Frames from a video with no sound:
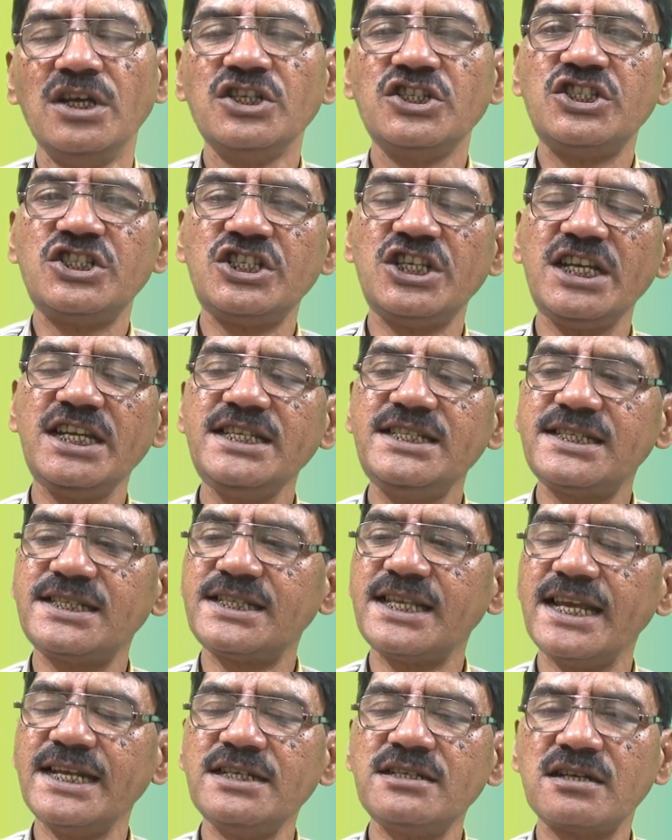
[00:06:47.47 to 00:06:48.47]
She
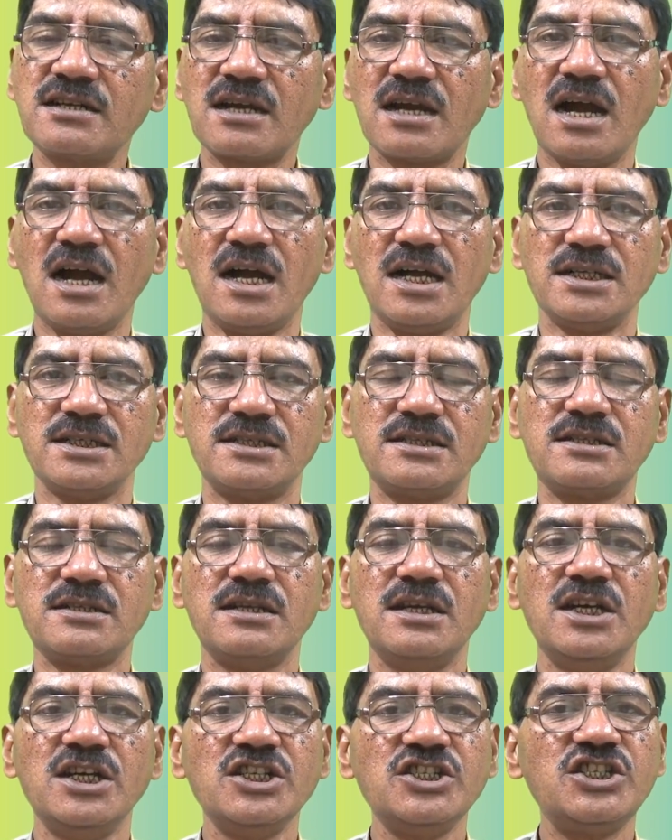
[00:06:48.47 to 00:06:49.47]
sent
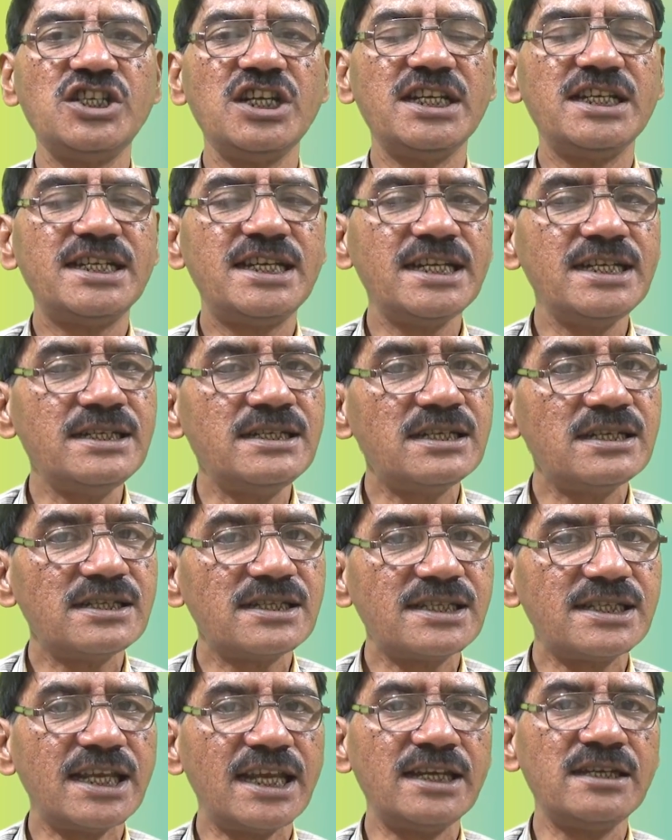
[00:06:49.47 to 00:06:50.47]
cards. She didn't
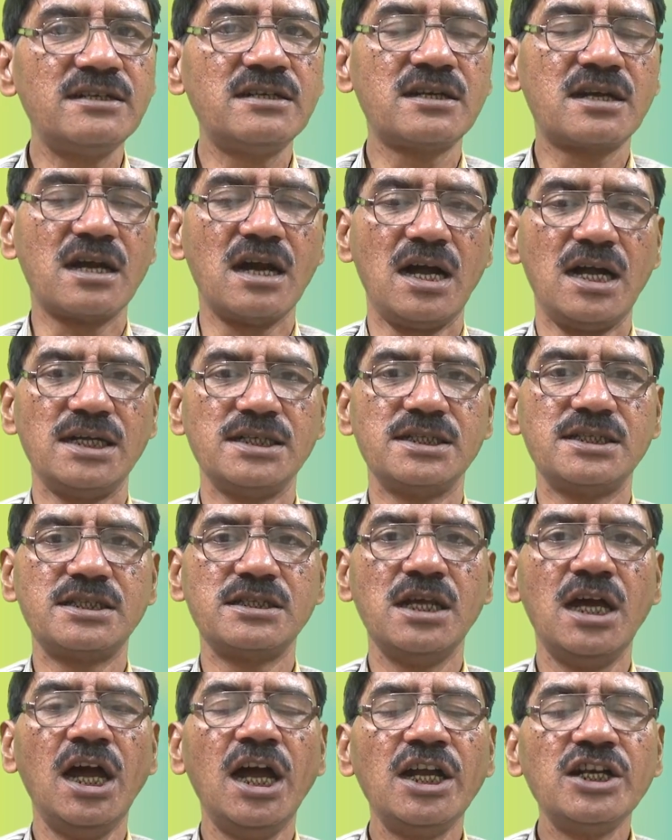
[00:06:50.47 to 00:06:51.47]
send
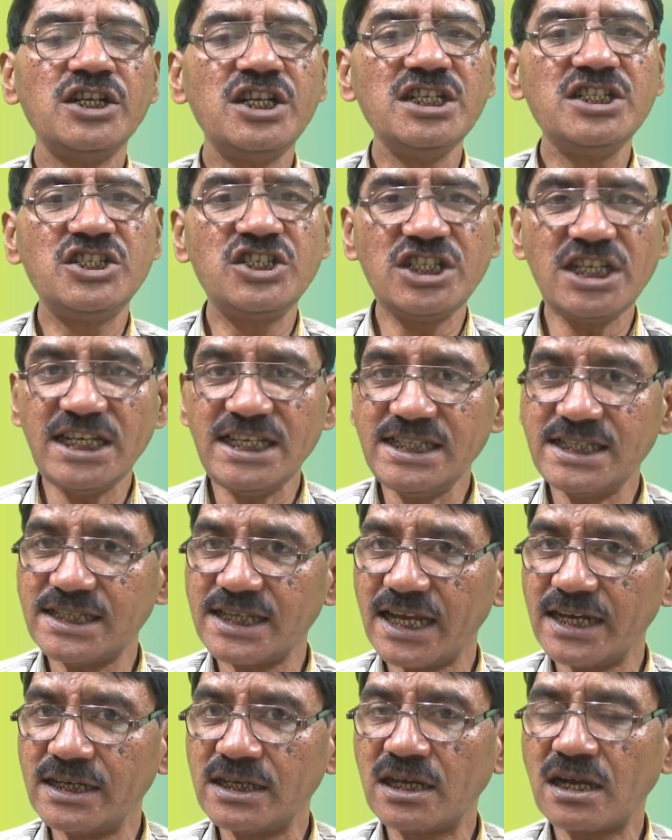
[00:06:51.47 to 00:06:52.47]
cards. Did she
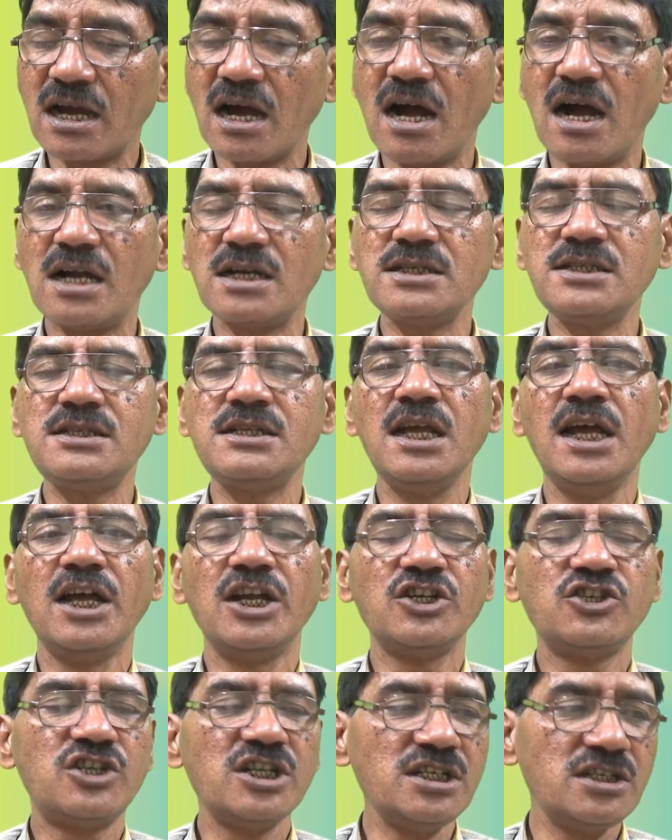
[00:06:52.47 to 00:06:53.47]
send cards?
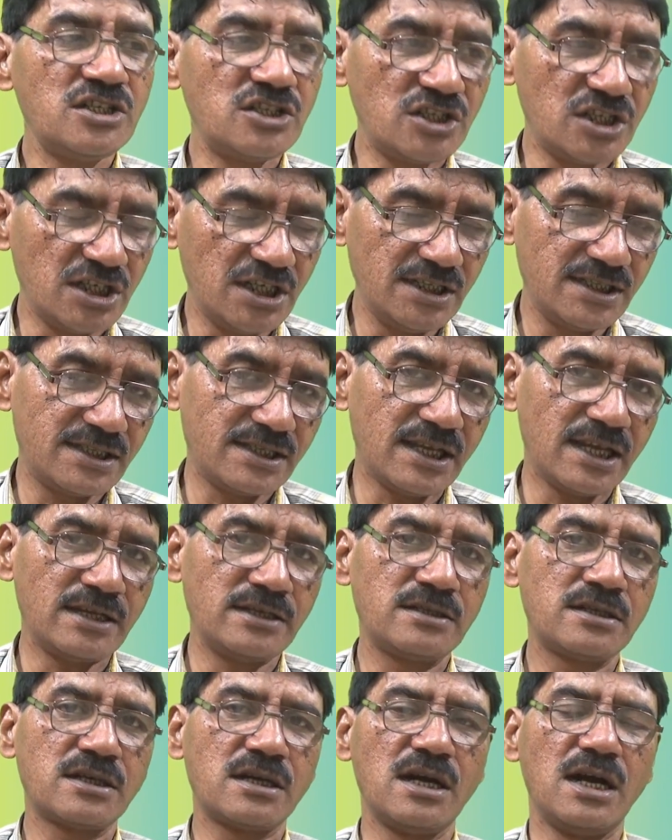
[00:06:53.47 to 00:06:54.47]
Didn't she
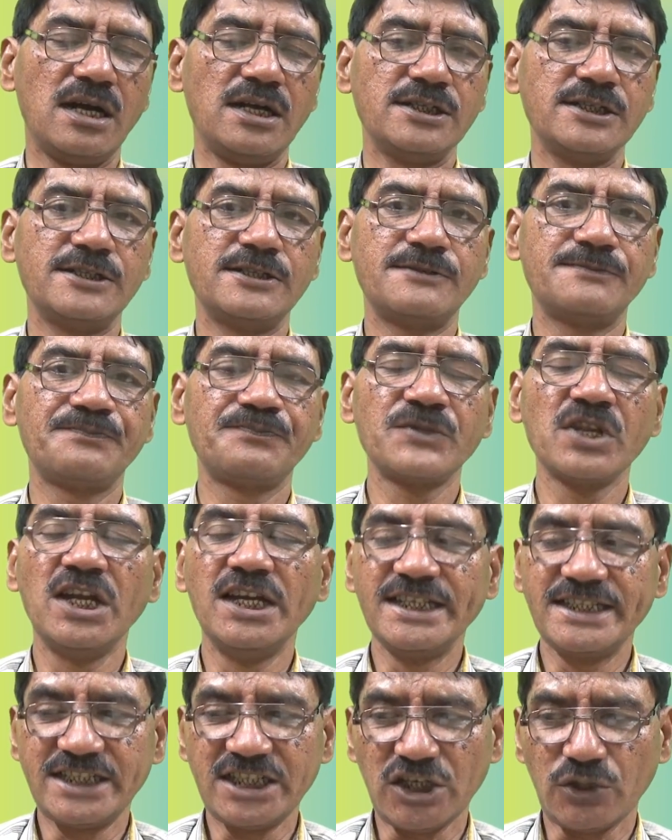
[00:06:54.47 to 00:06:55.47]
send cards?
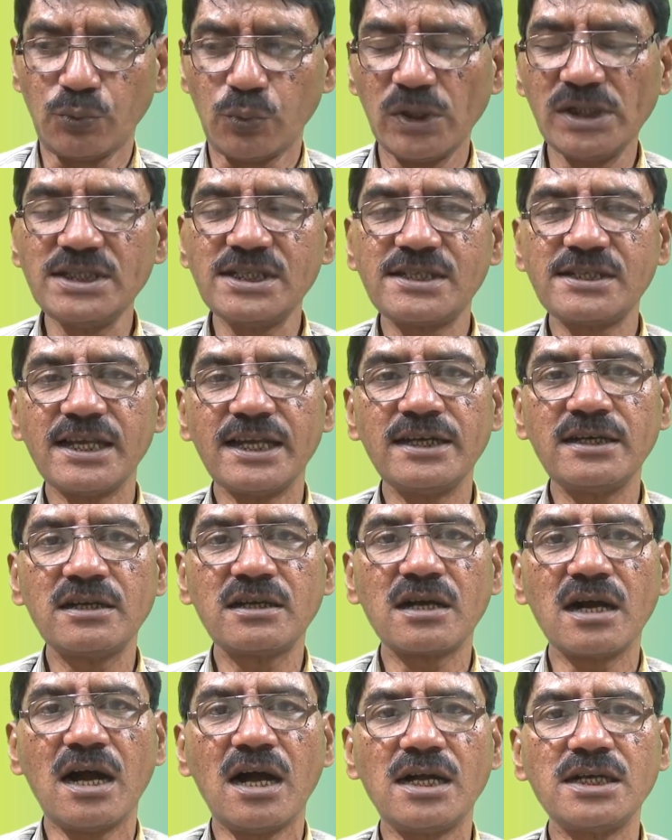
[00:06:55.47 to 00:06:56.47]
She will
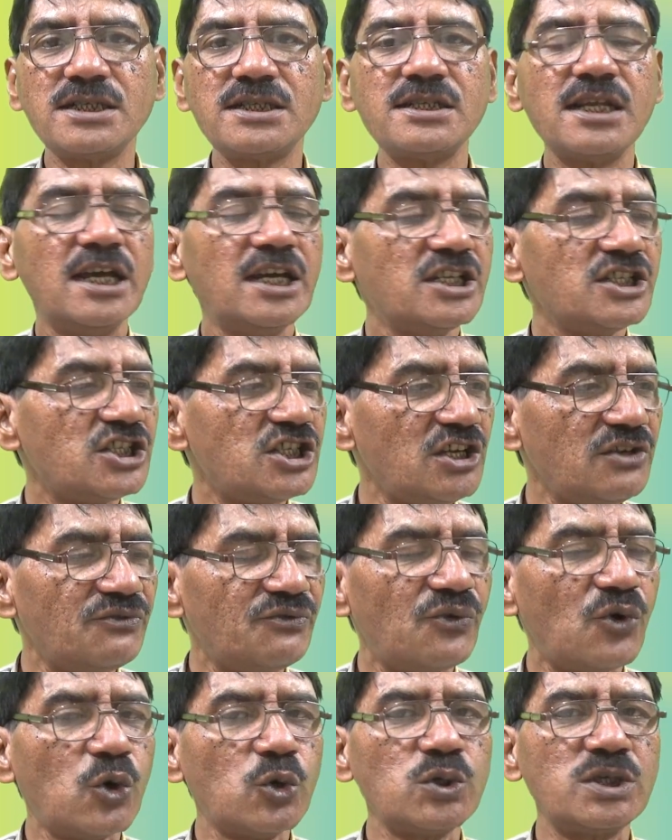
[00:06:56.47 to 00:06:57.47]
send cards. She
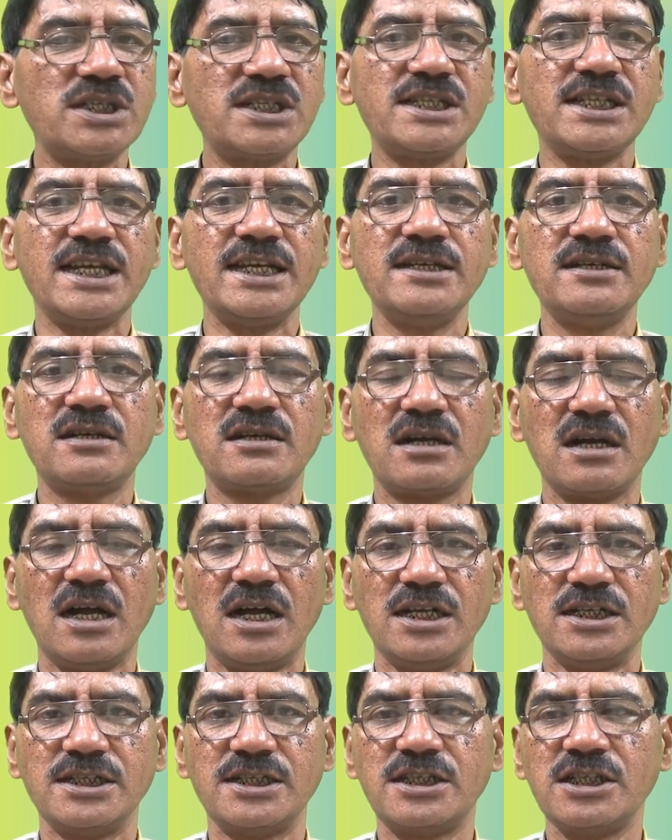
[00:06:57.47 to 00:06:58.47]
won't send
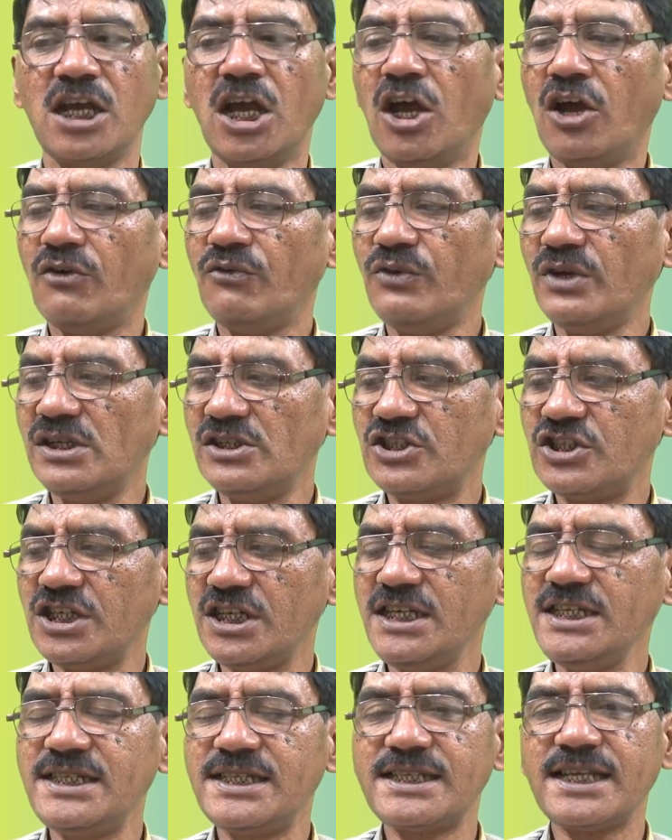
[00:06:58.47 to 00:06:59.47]
cards. Will
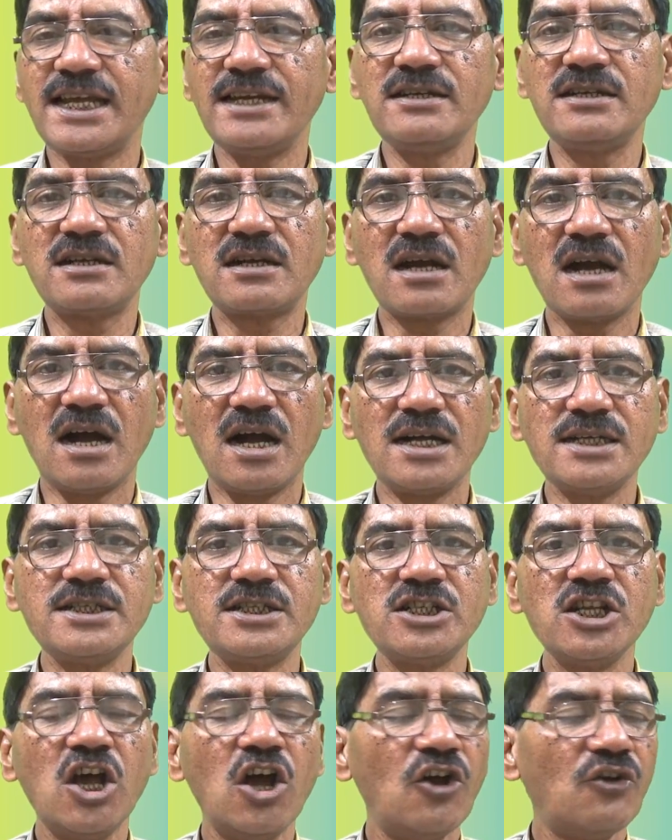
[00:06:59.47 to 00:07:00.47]
she send
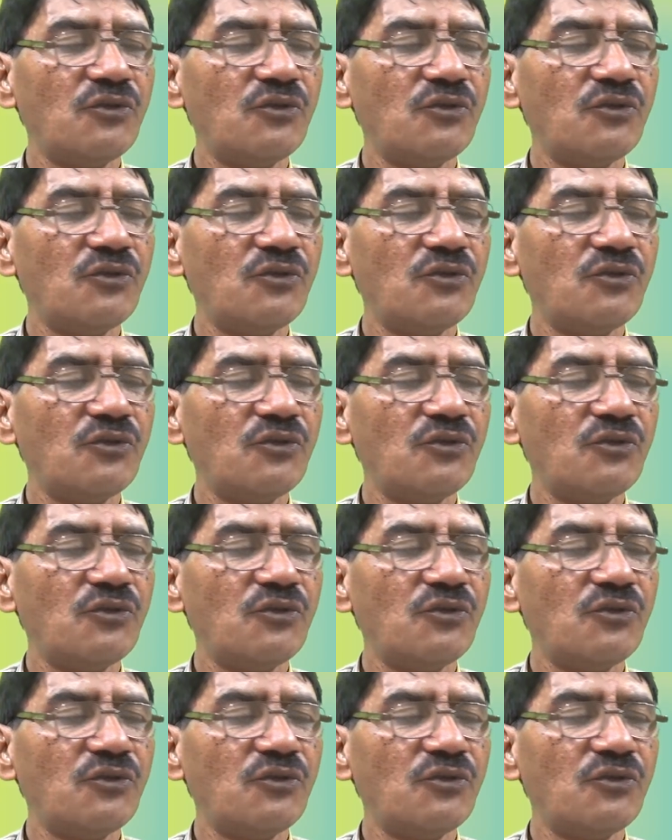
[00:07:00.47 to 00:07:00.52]
cards?